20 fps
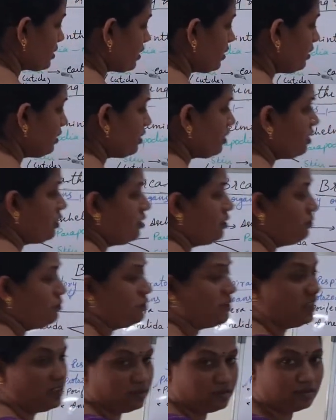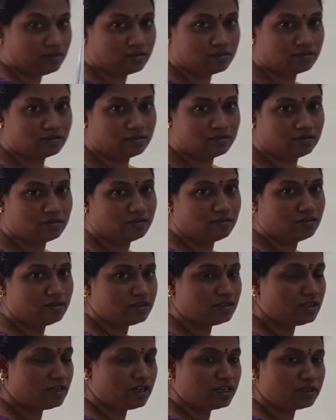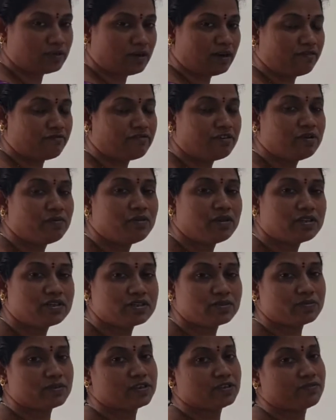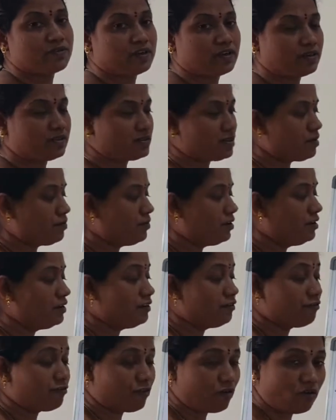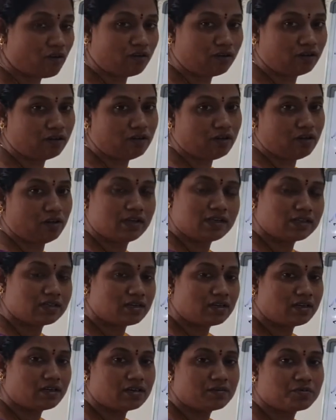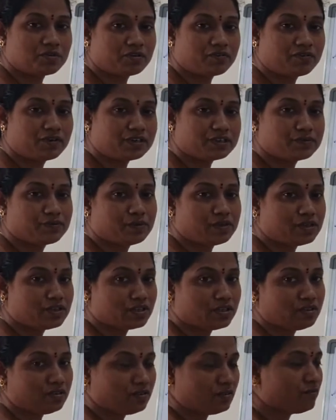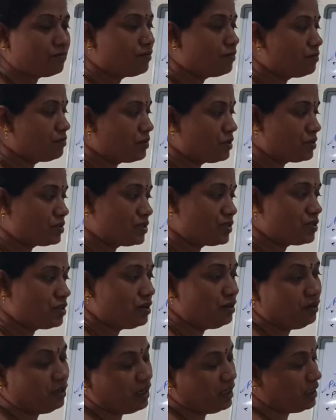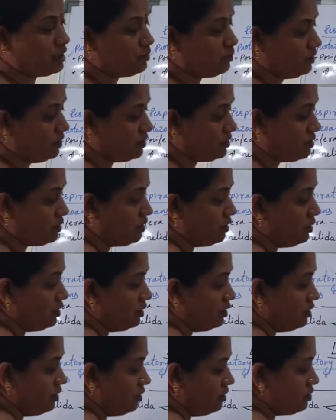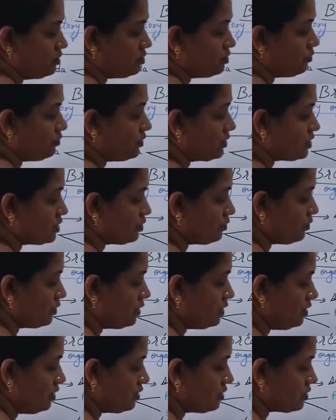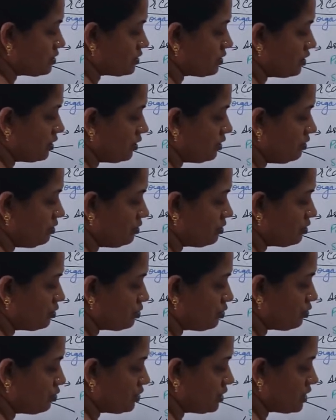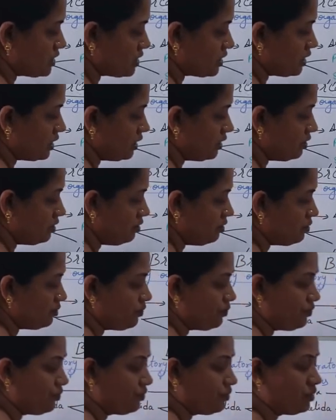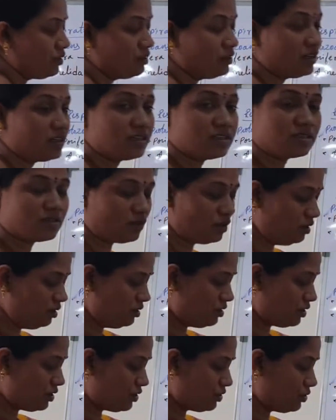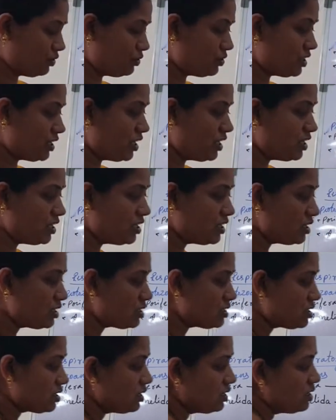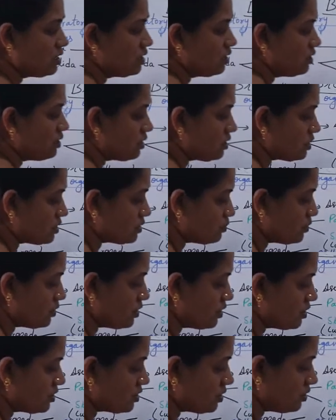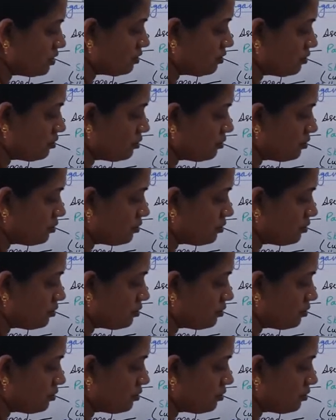are present. In the amphibians means, for example, in the frog, three types of respiration process takes place. So first of all, skin, through the skin, that is called cutaneous respiration.